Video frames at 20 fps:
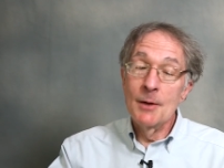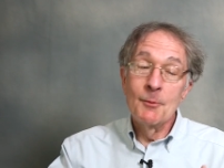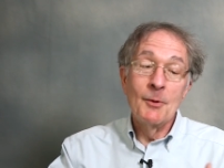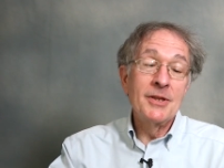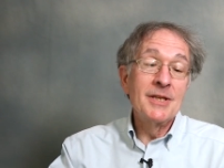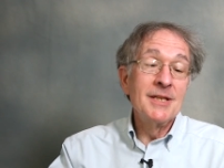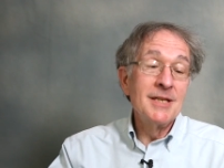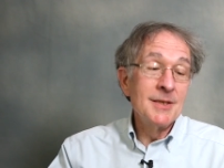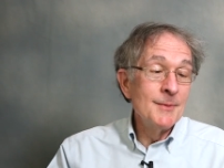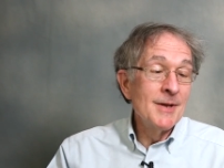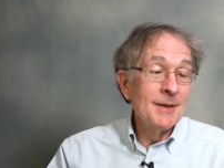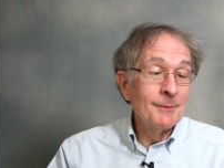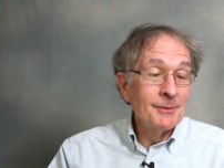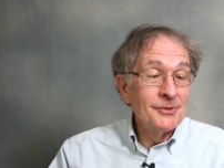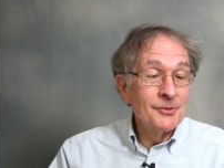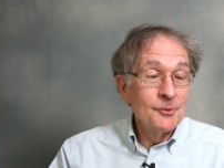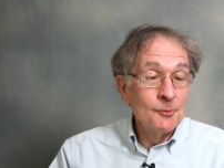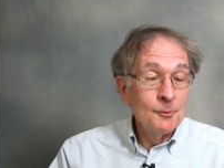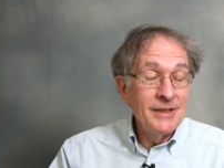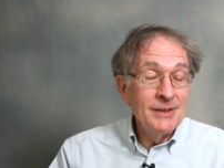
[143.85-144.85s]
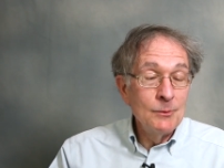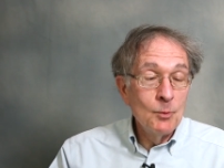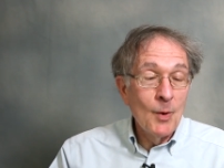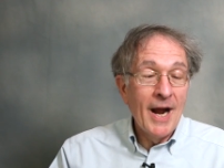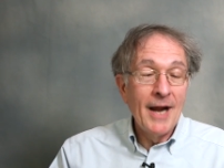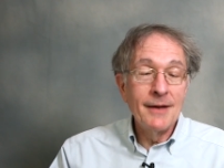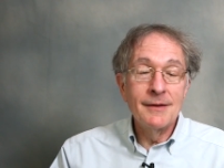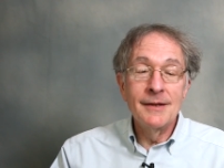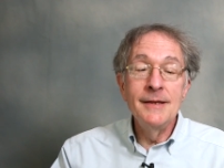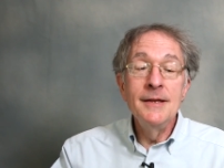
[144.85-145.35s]
I want them to be able to read
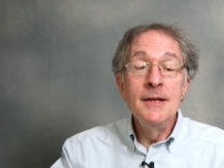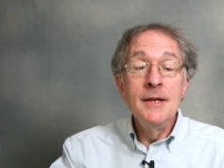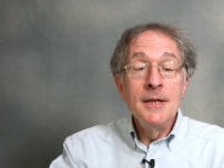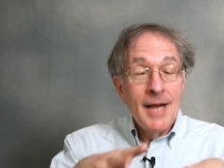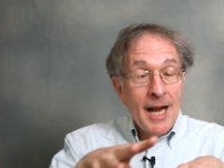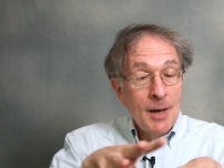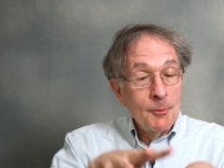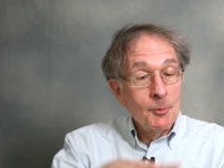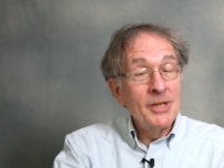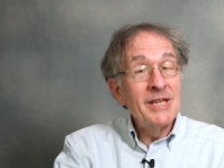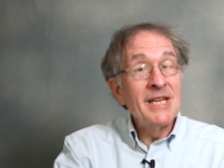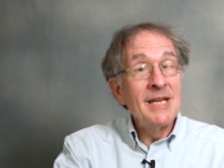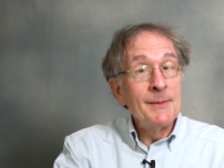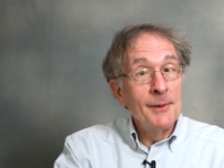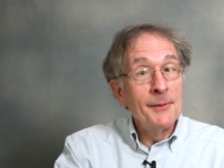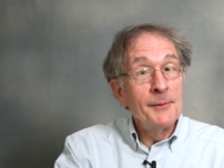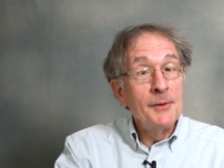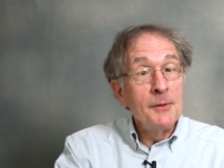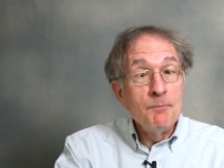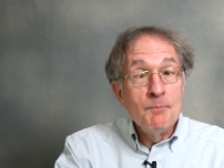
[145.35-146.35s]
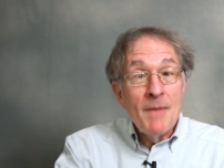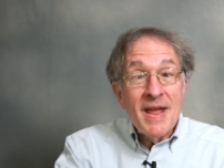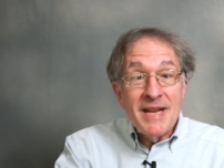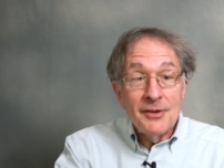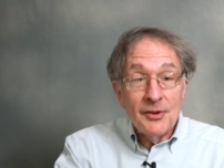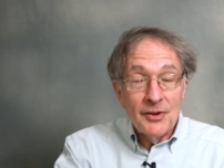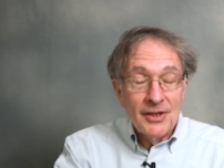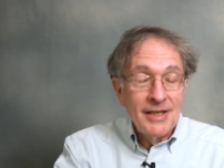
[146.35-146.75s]
widely. I want them to be able to make